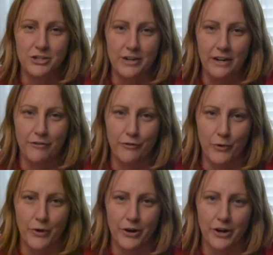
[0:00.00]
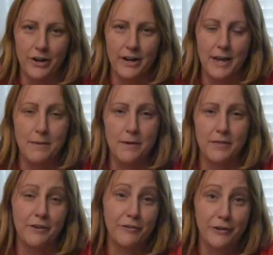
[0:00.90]
training for
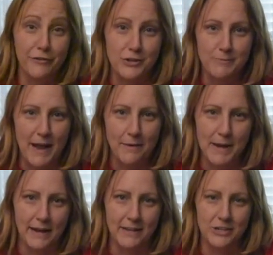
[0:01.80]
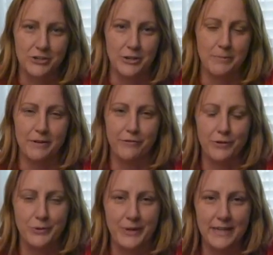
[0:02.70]
their very first backpacking trip in a
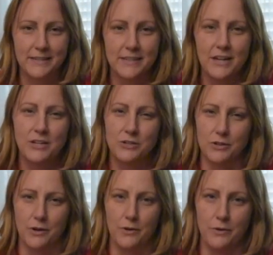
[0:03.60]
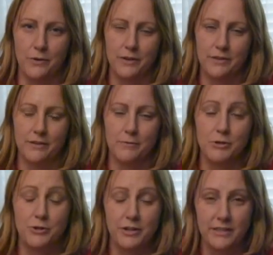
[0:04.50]
few weeks, so the
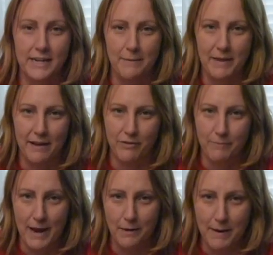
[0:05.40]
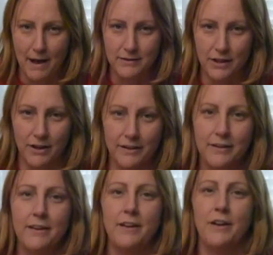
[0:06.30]
majority of the time they have their backpacks on.
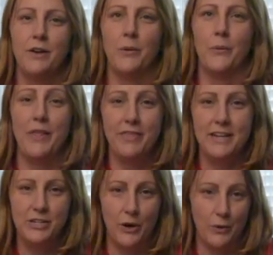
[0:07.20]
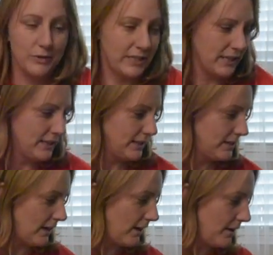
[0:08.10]
When they don't,
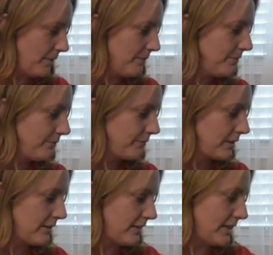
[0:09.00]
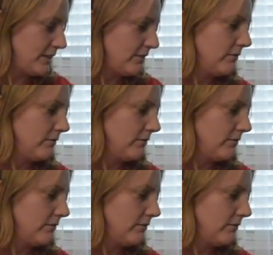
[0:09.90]
they